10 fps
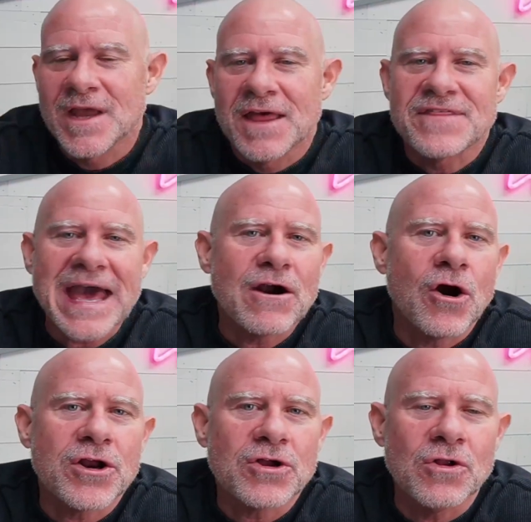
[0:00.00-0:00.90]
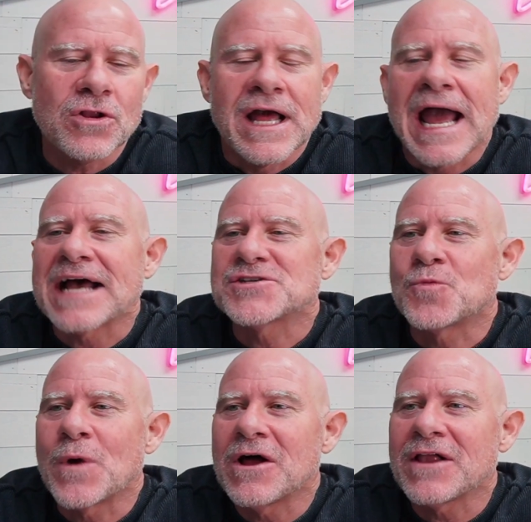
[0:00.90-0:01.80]
That article, as
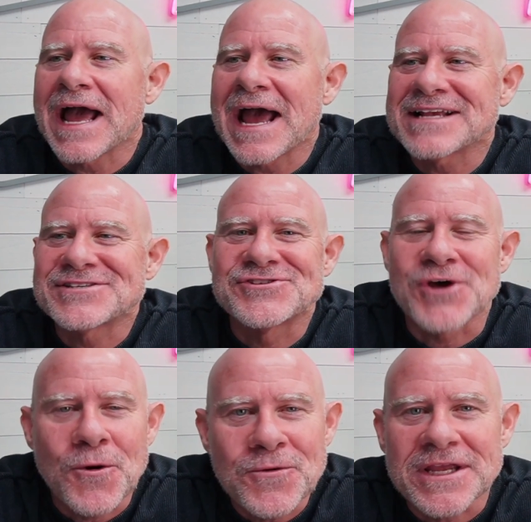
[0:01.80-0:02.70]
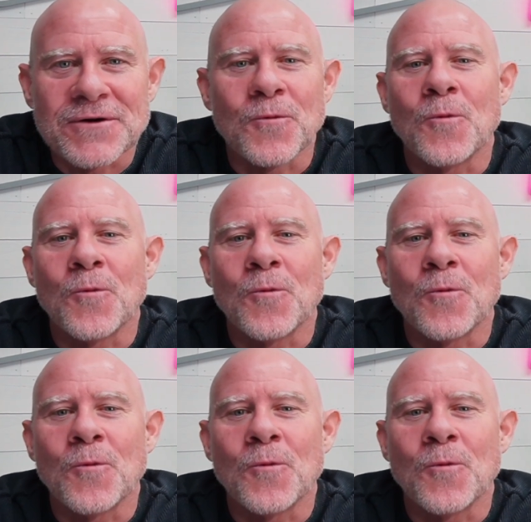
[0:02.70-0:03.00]
well as zoning,